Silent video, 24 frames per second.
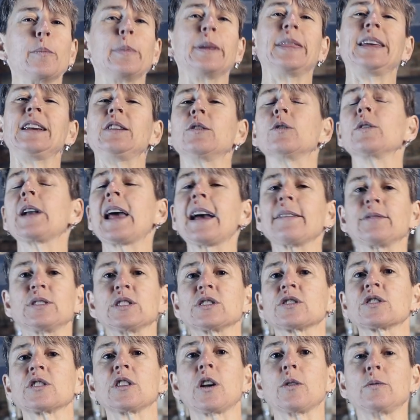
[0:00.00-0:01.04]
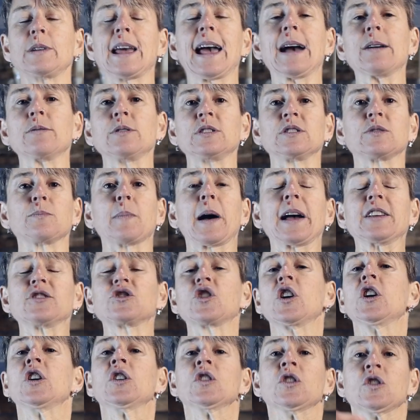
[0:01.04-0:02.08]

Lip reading: but they don't have to slow down as much.